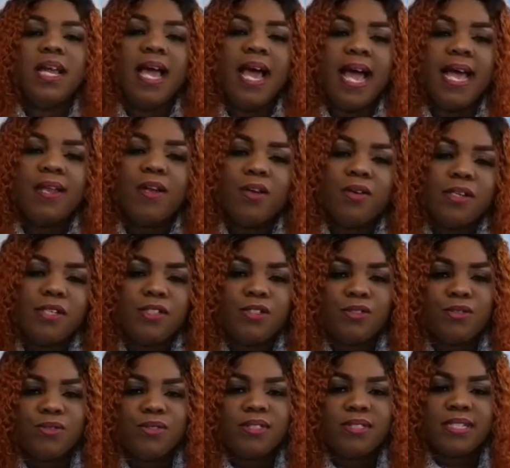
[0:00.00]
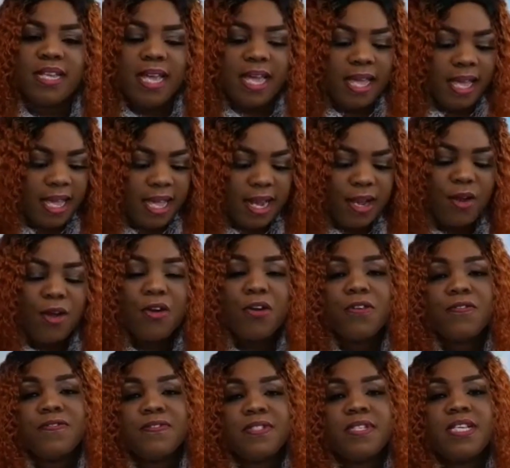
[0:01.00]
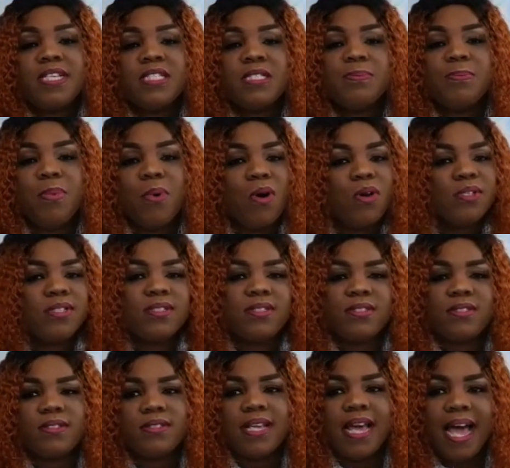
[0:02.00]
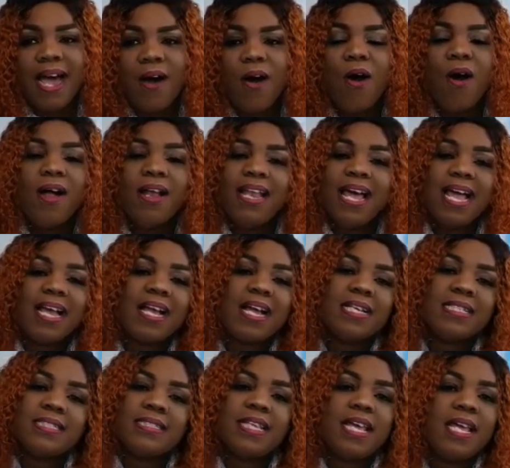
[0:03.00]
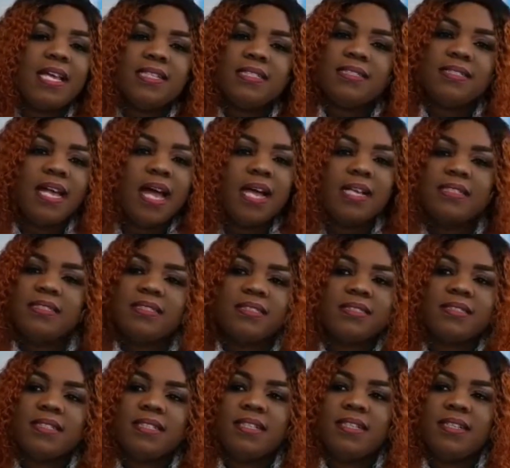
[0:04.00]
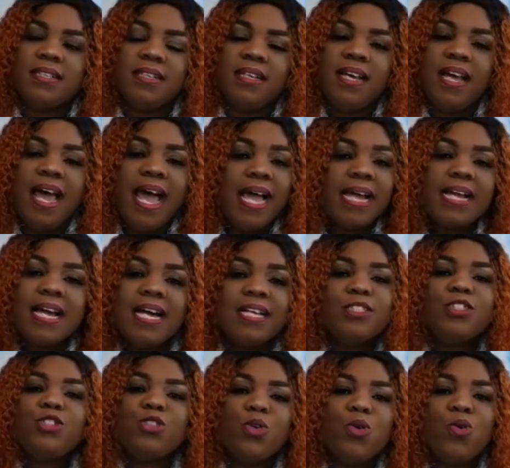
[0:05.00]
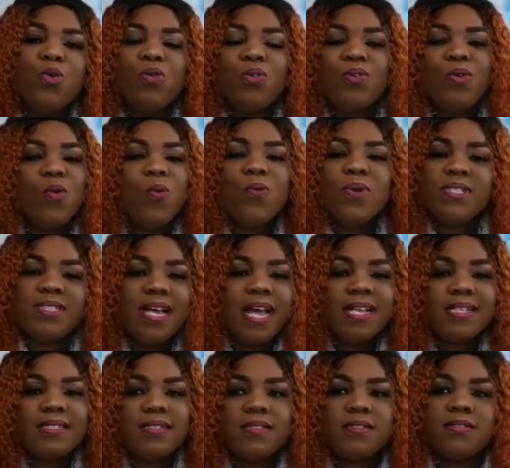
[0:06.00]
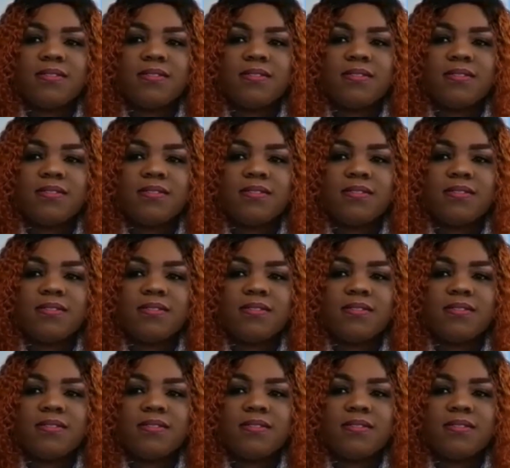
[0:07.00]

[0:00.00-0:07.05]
I don't need to say a lot of things, but all I can say is that I can't do without